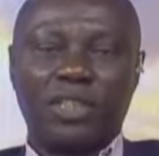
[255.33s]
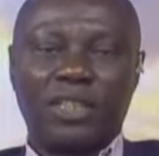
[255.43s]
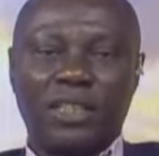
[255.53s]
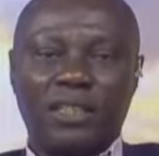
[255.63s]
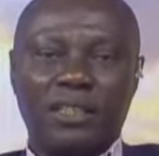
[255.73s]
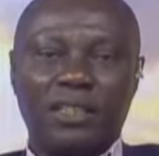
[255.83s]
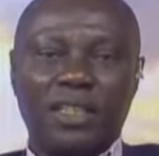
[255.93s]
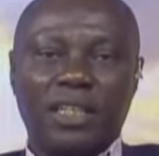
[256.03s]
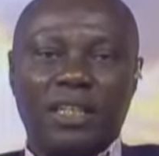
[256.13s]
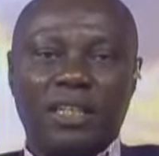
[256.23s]
so much gain
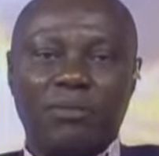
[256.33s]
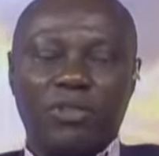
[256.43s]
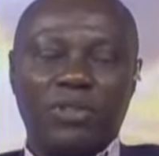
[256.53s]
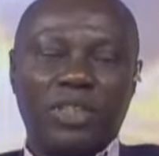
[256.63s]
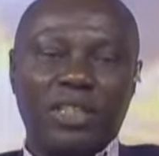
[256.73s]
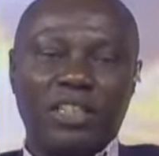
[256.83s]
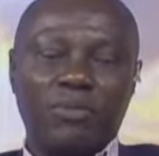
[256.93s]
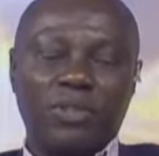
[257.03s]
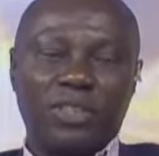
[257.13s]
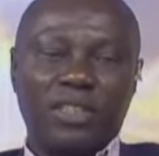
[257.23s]
uh, between
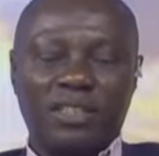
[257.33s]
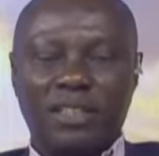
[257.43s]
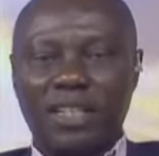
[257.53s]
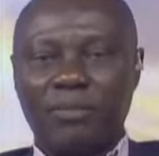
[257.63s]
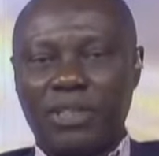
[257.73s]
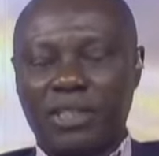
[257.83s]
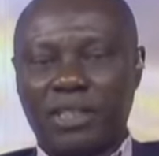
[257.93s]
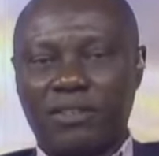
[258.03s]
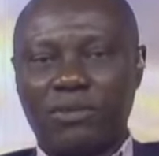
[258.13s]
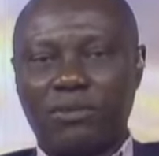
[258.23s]
81
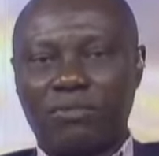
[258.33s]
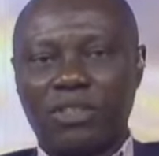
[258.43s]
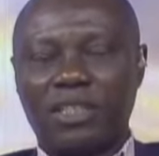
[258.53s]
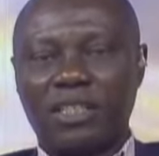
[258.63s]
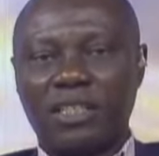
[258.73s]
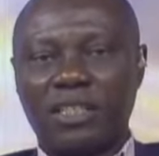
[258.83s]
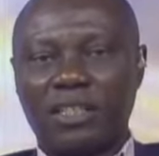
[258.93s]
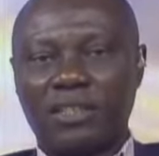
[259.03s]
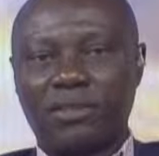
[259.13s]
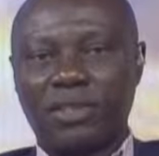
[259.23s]
69%. So we see
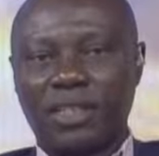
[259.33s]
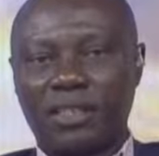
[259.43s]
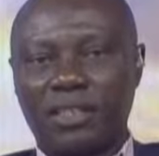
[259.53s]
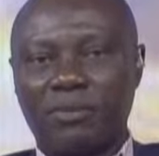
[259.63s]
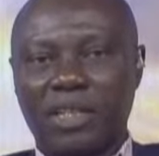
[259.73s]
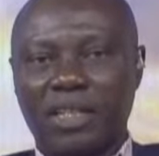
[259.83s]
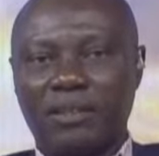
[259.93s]
the stock exchange